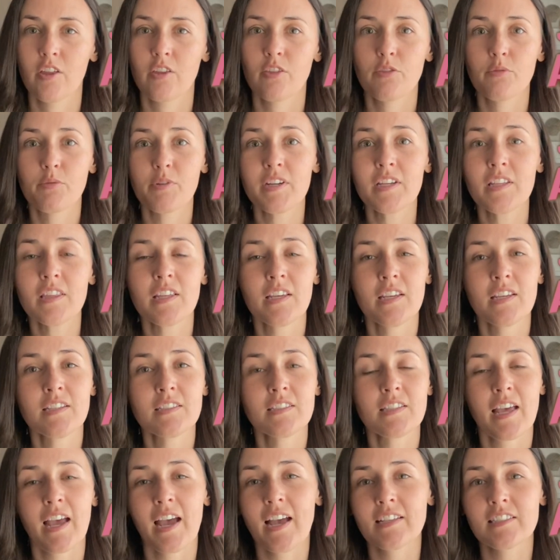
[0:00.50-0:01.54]
3 things
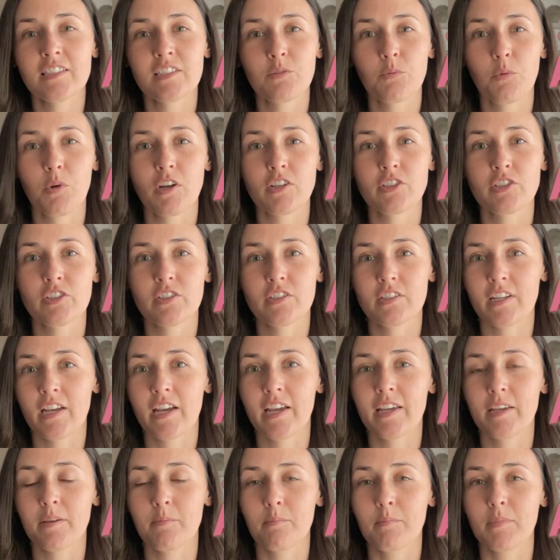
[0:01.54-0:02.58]
the Acid Watcher
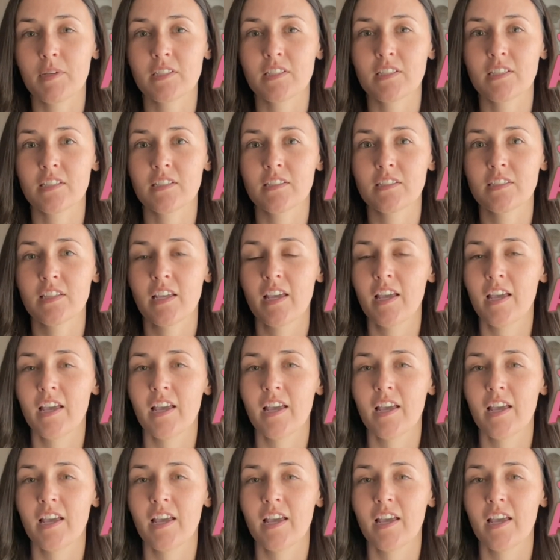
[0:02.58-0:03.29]
diet misses.